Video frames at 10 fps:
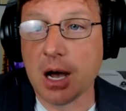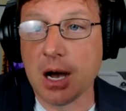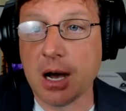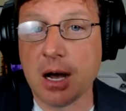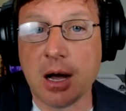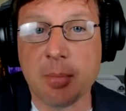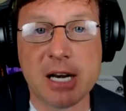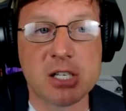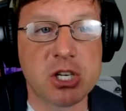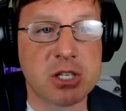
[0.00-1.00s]
Uh,
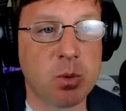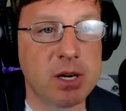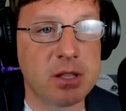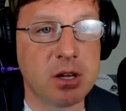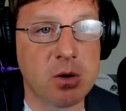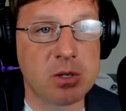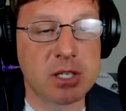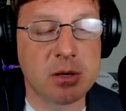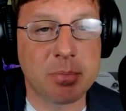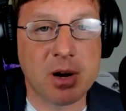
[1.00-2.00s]
but it's just one of
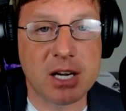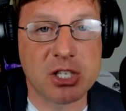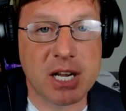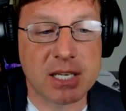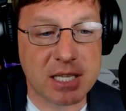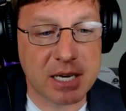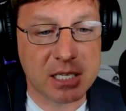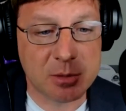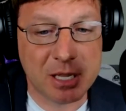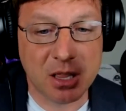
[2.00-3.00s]
those projects that
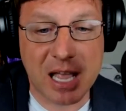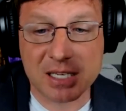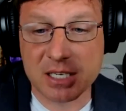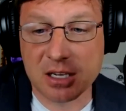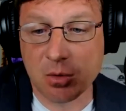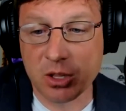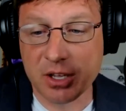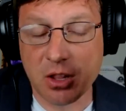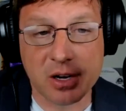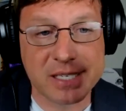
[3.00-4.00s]
has been lasting a
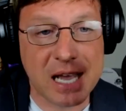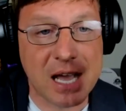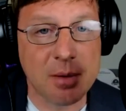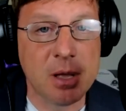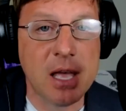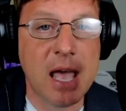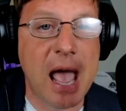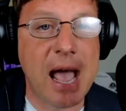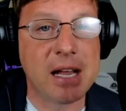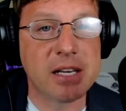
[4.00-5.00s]
really long time.
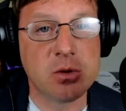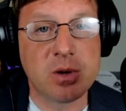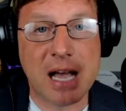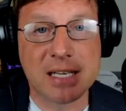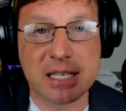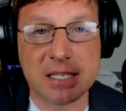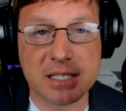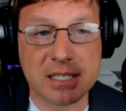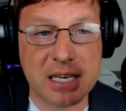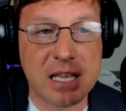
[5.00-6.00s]
As you guys can
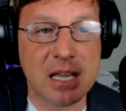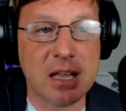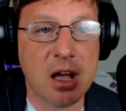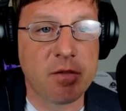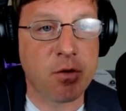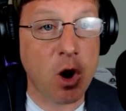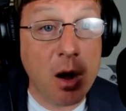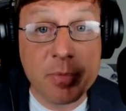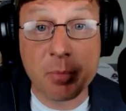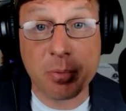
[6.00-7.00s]
see
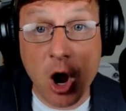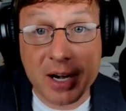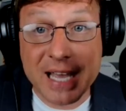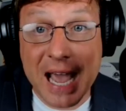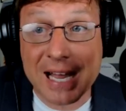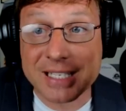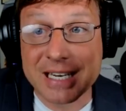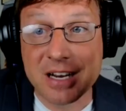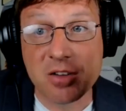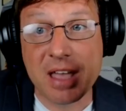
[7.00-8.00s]
from the
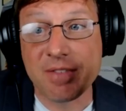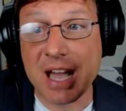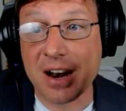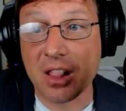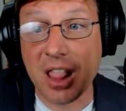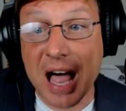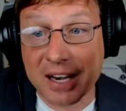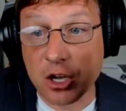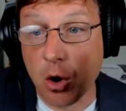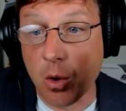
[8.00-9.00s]
broadcast here, they've got a
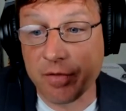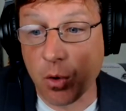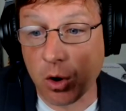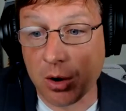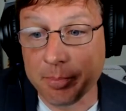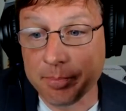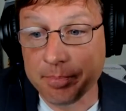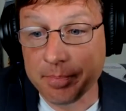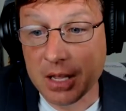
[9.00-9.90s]
lot going for them.